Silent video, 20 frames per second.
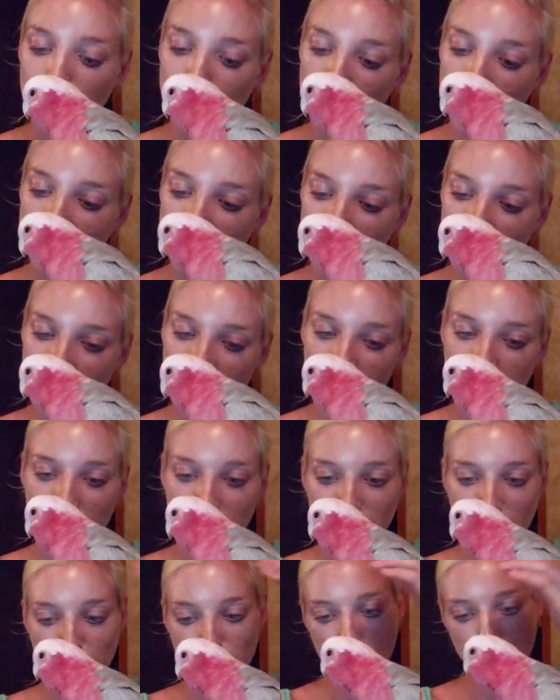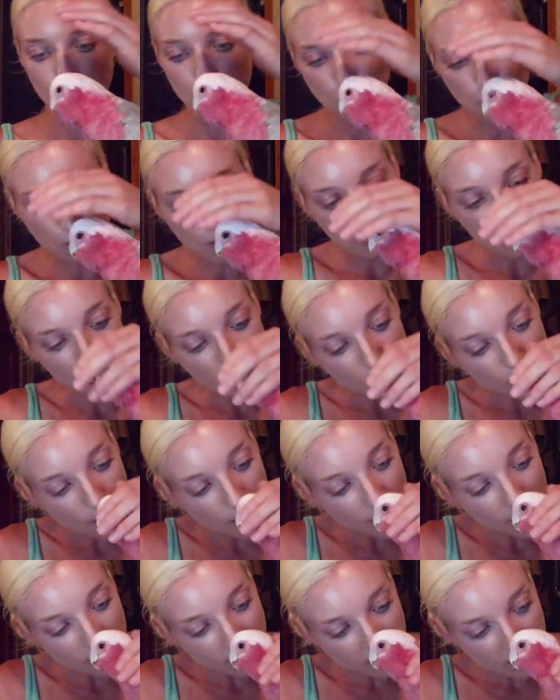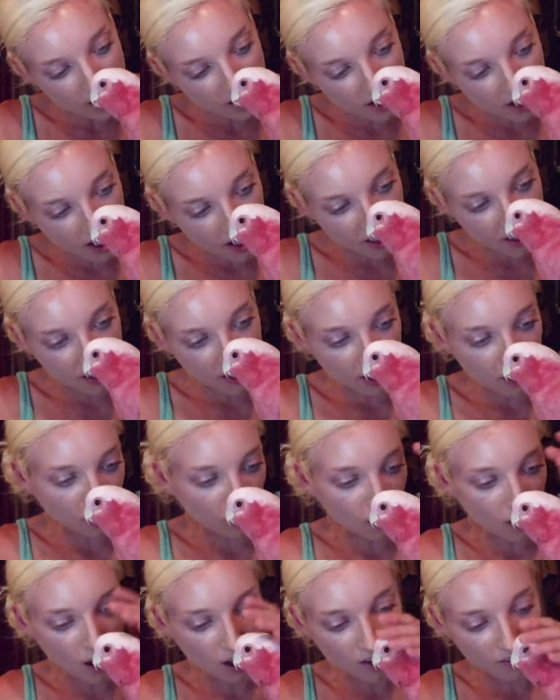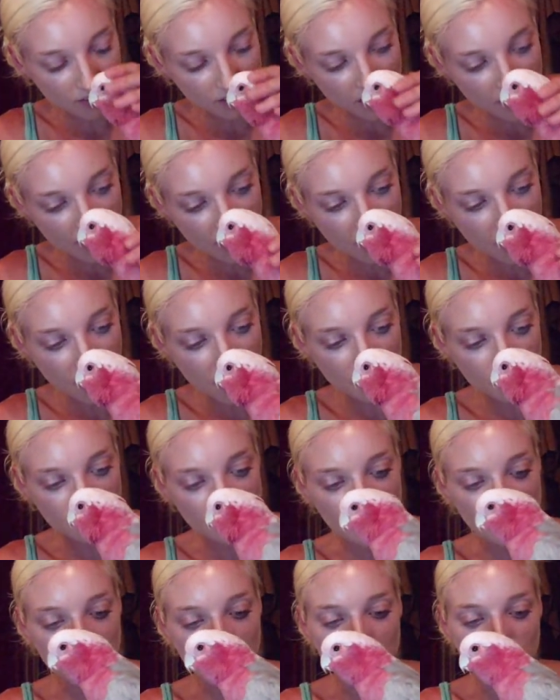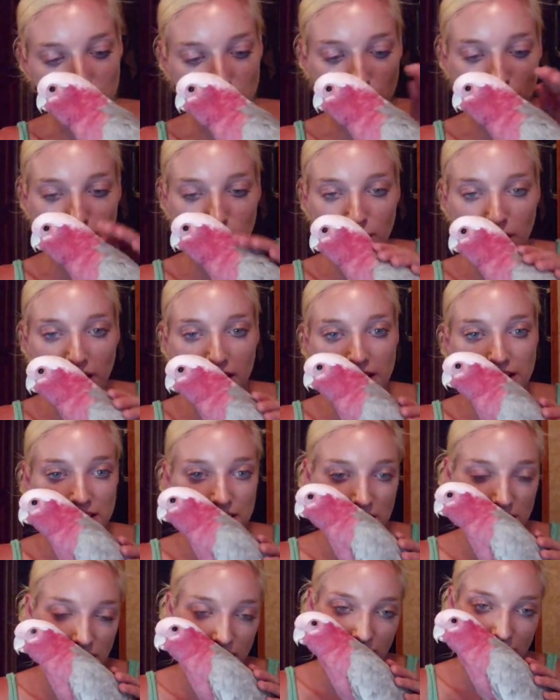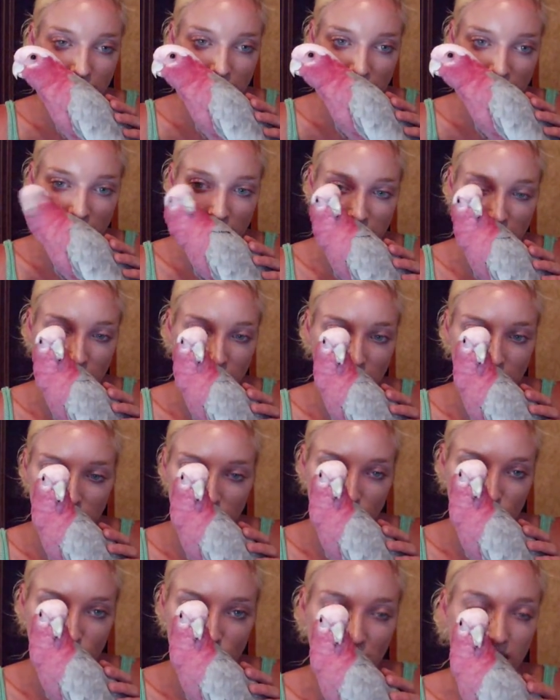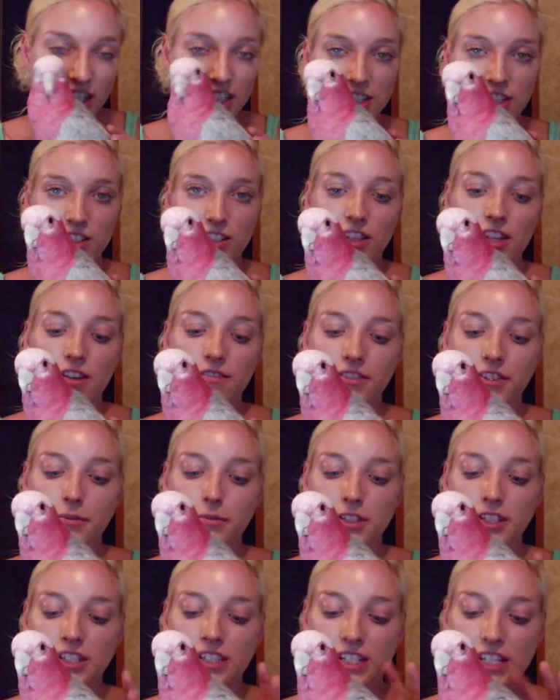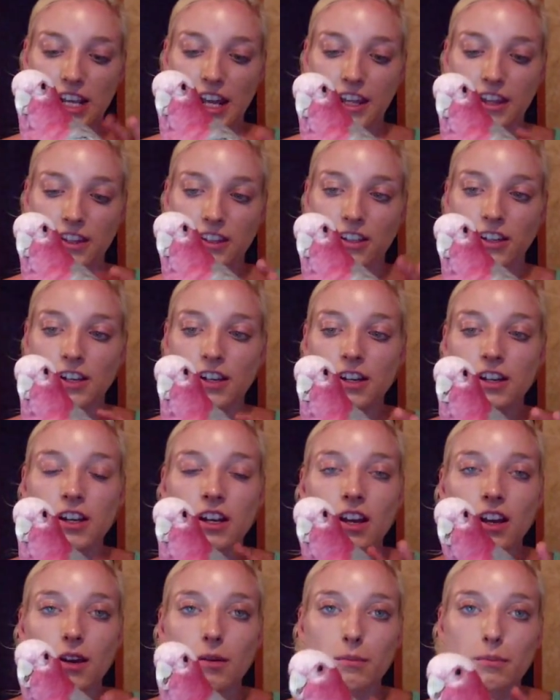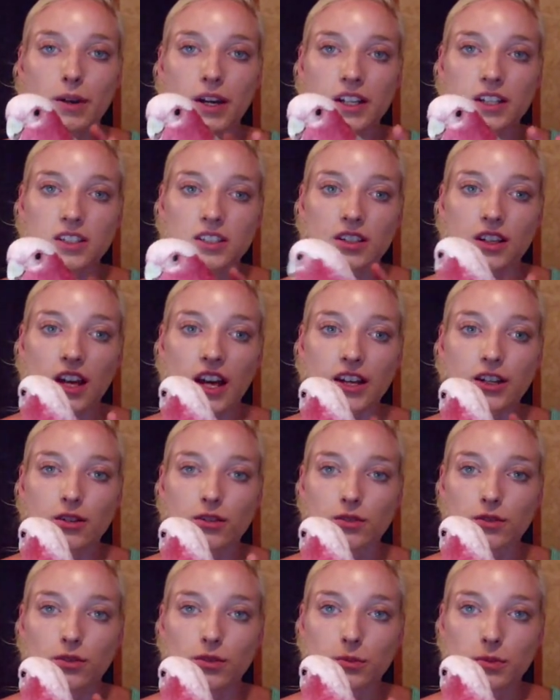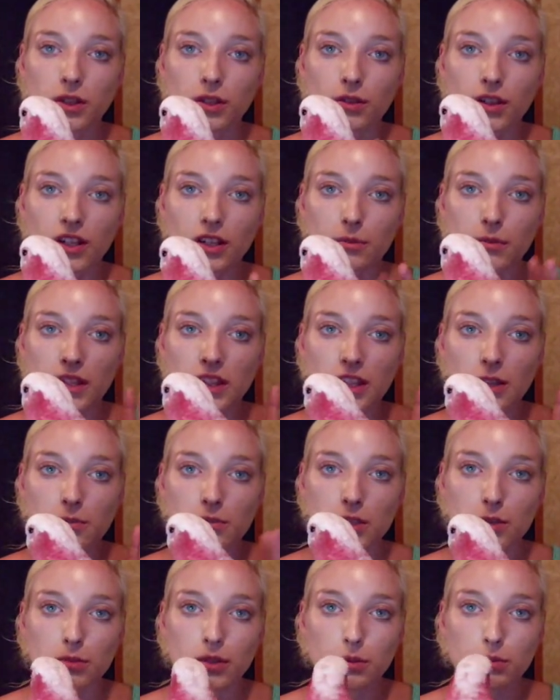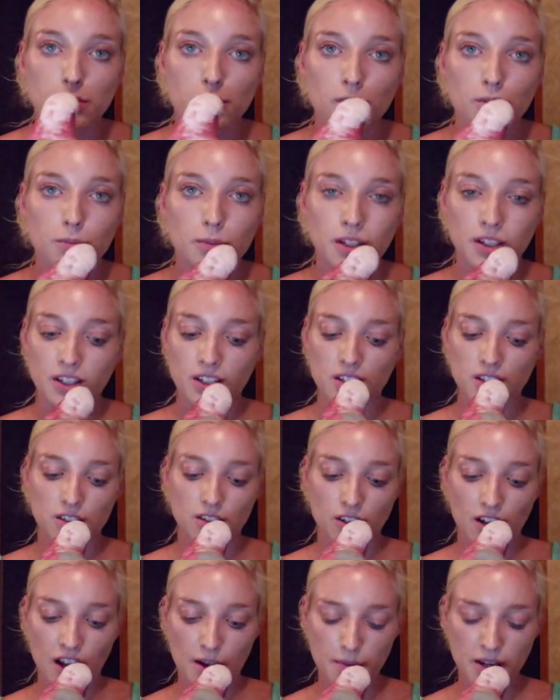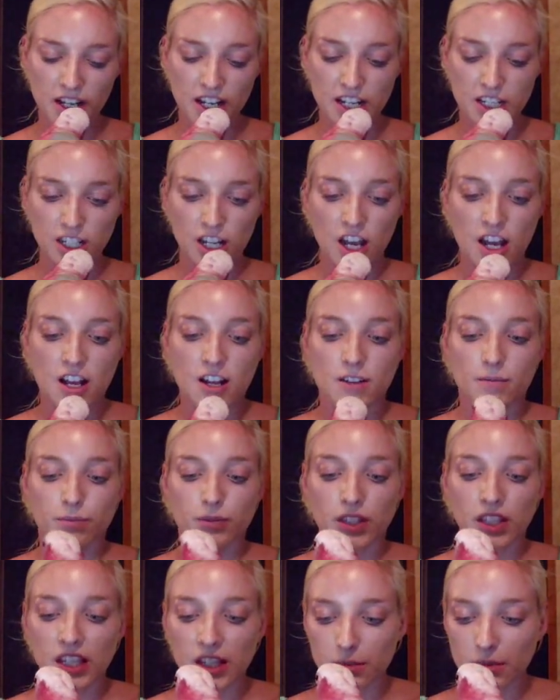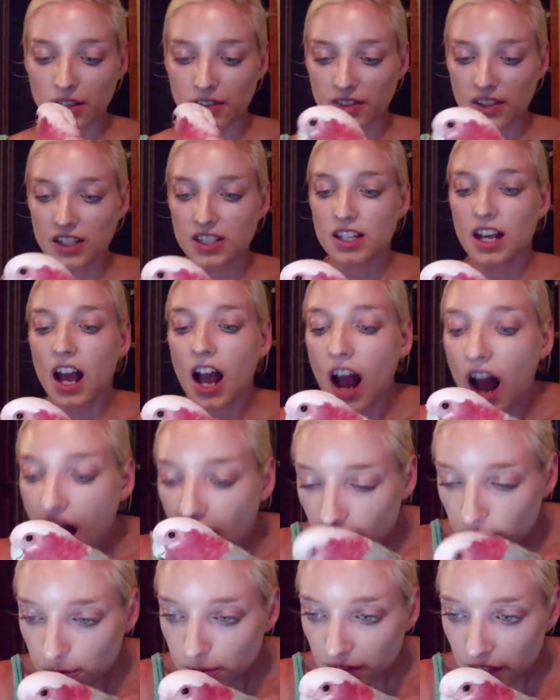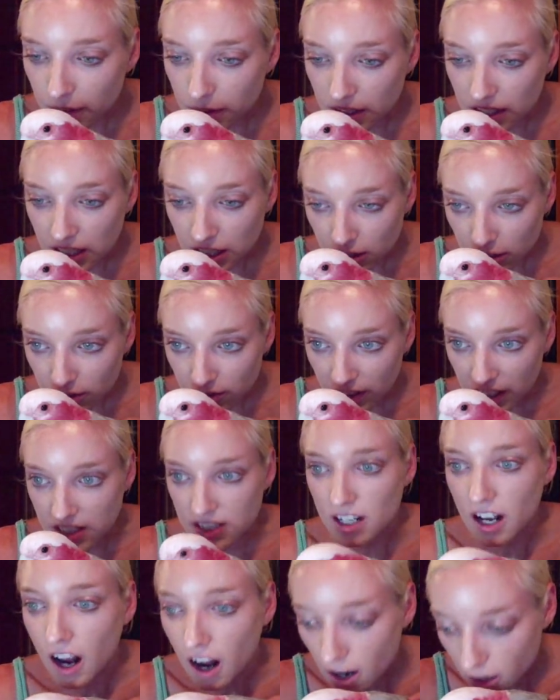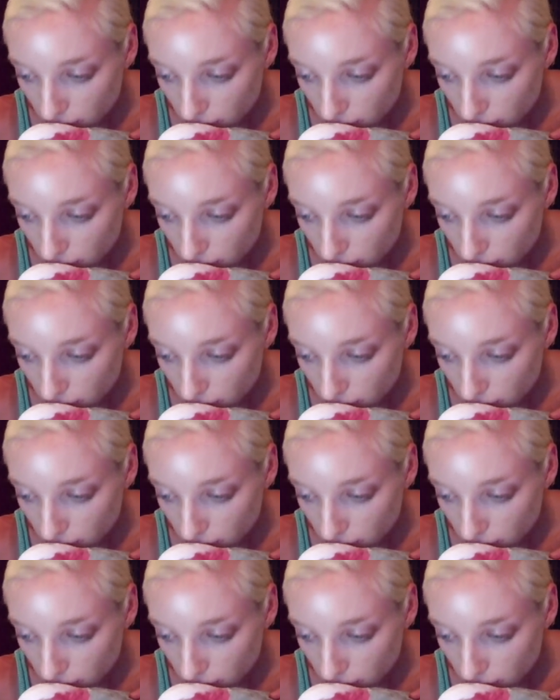But it's totally worth it and I love them and they're so crazy and I just love them to death. But I don't normally recommend them to people because they're high maintenance. Eat my face. Oh, I mean, eat your face.